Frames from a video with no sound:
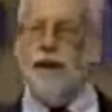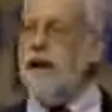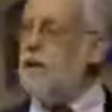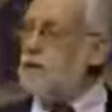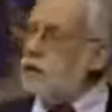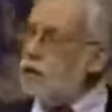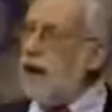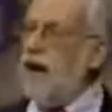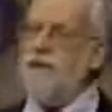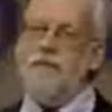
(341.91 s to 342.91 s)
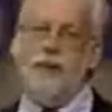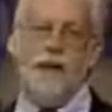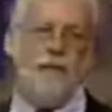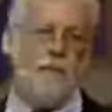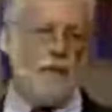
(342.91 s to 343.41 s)
down to 2.5
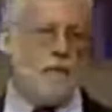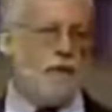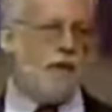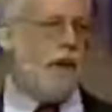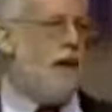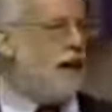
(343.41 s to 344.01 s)
million members.